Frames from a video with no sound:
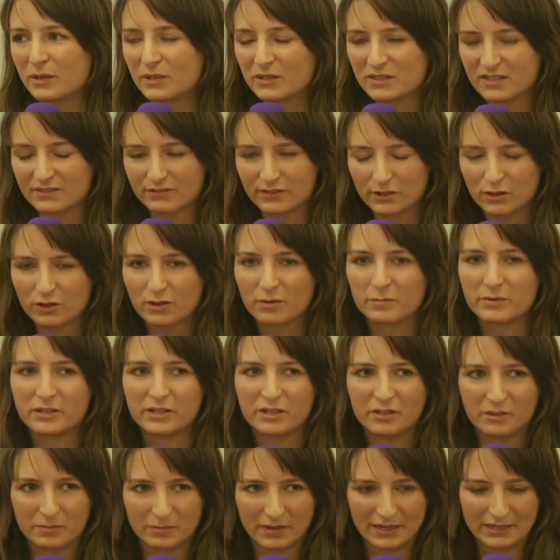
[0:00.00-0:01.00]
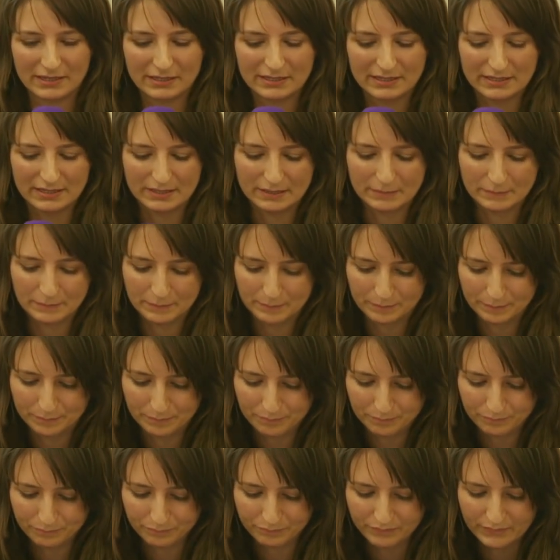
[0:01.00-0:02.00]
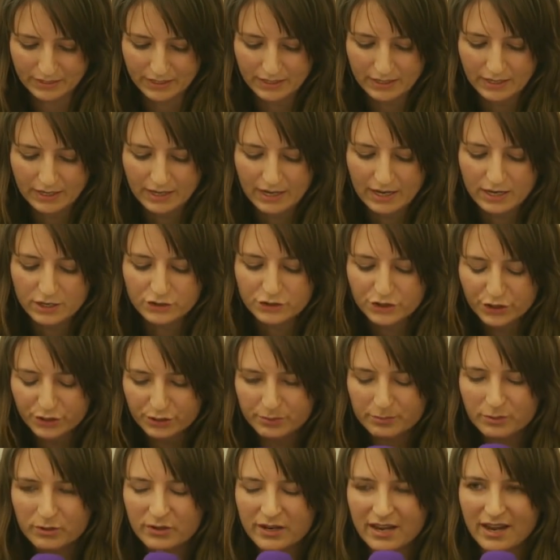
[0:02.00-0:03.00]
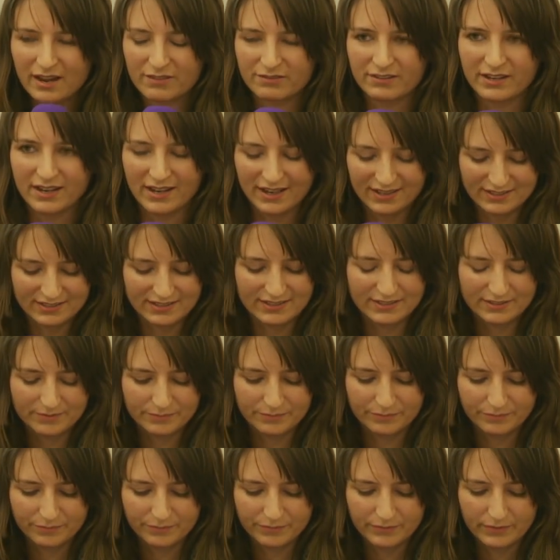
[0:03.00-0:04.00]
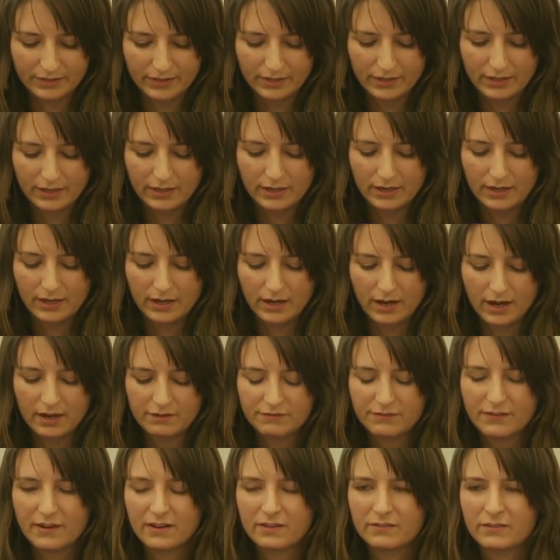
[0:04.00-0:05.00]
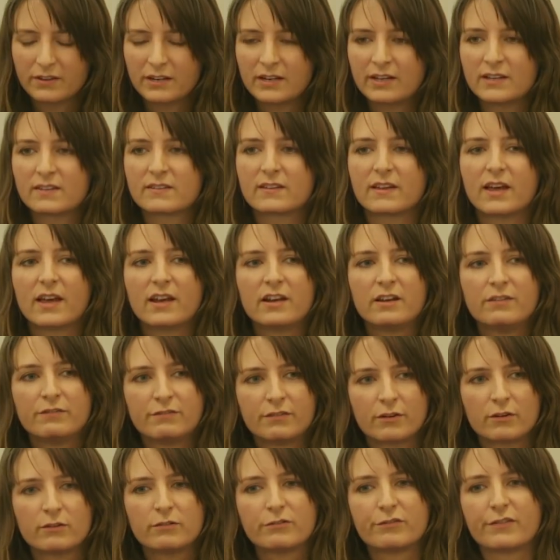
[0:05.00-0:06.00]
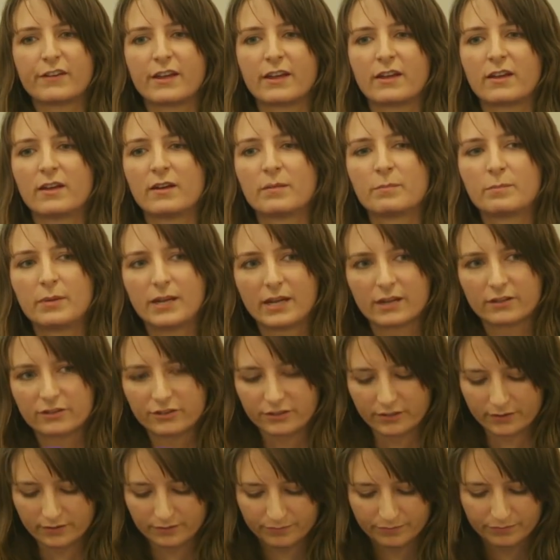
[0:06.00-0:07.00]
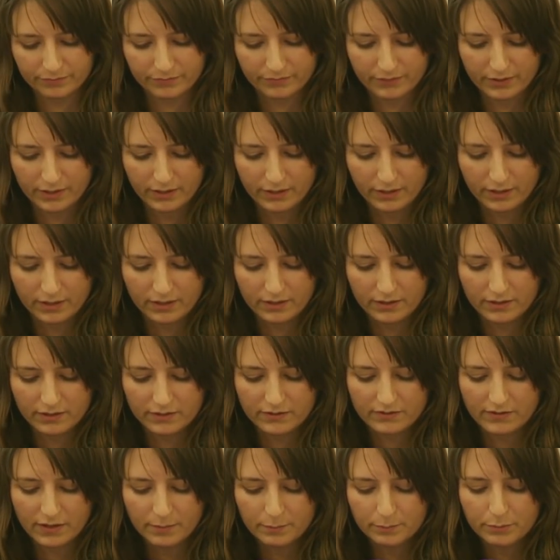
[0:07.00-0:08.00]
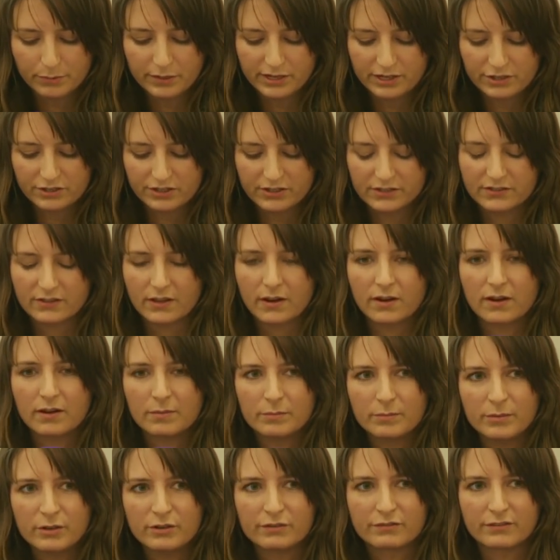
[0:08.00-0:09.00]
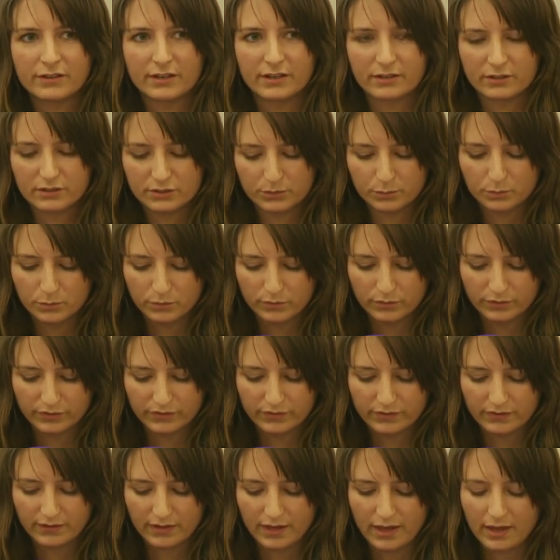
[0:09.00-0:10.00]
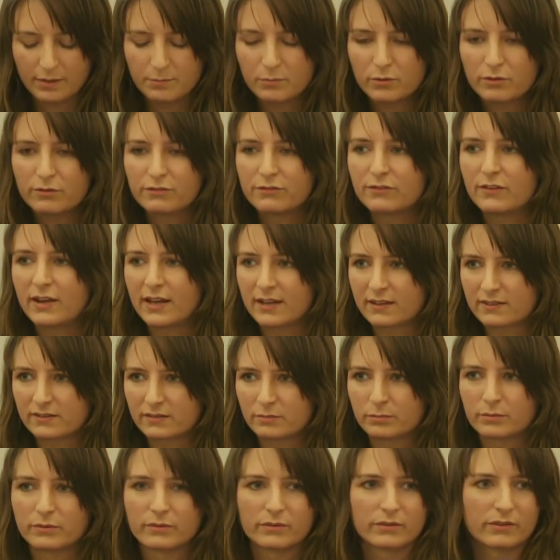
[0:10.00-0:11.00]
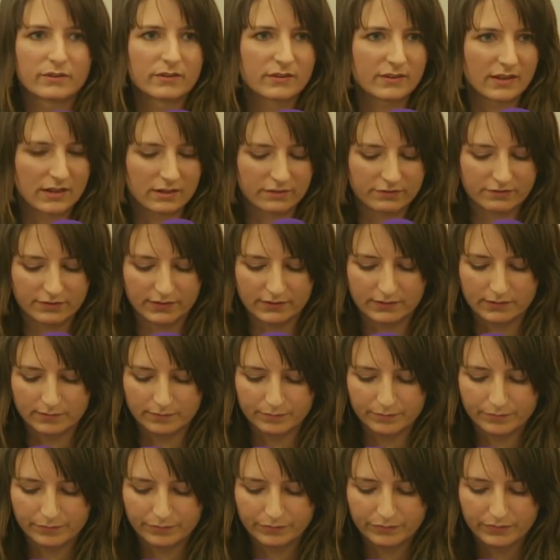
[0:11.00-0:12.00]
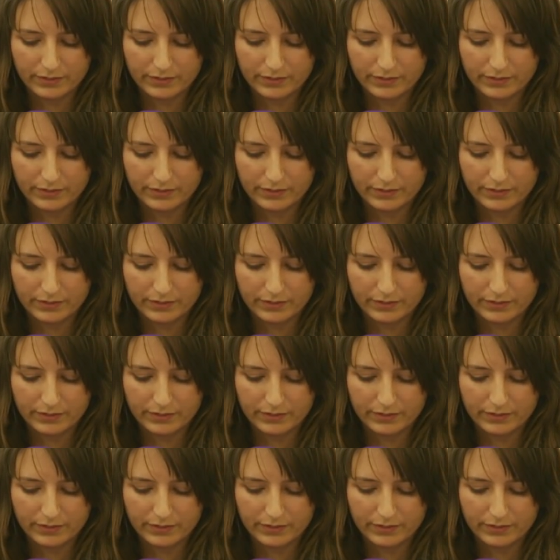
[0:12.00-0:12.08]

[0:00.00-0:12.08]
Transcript: because of a common humanity. 2 more caveats. I found that it's an evolving picture. Some preachers are moving towards a more flexible Salafism.